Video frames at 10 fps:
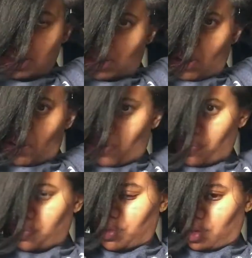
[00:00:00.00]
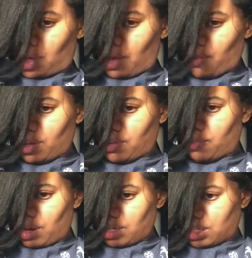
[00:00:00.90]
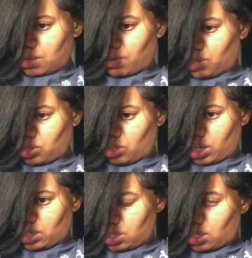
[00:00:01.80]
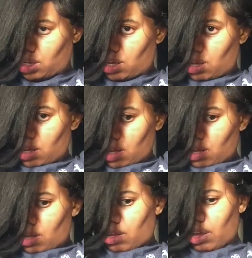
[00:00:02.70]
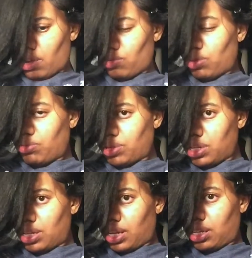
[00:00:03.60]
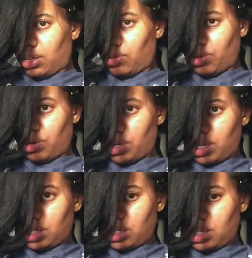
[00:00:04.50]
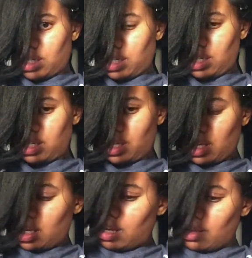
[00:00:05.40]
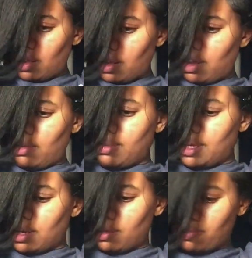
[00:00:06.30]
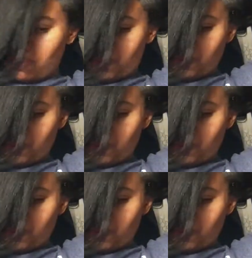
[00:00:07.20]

So I found a very similar dress and will more than likely order it in a medium